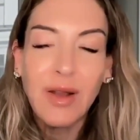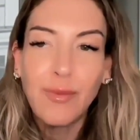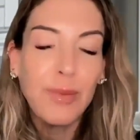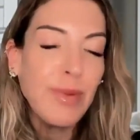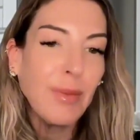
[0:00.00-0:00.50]

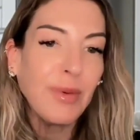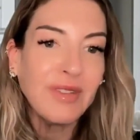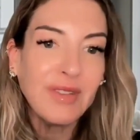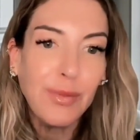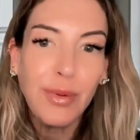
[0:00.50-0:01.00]
and would be able
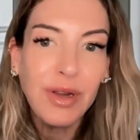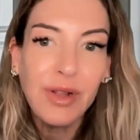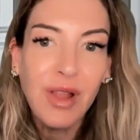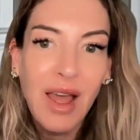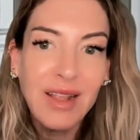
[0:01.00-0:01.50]
to
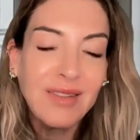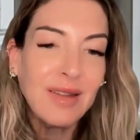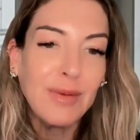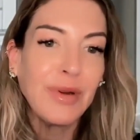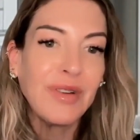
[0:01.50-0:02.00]
support
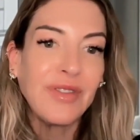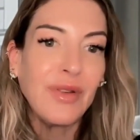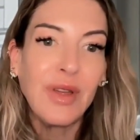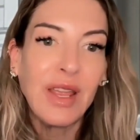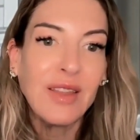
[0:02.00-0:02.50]
clients in
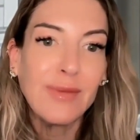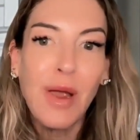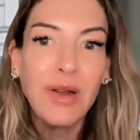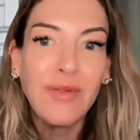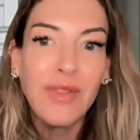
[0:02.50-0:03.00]
pursuing as
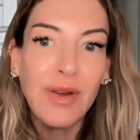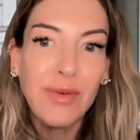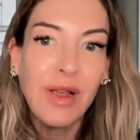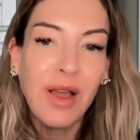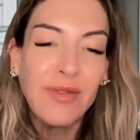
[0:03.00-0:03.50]
part of their
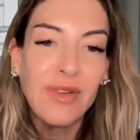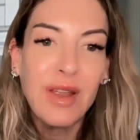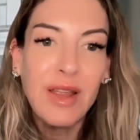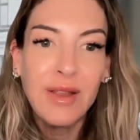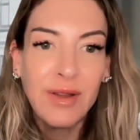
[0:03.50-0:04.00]

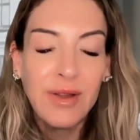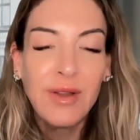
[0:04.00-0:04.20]
recovery.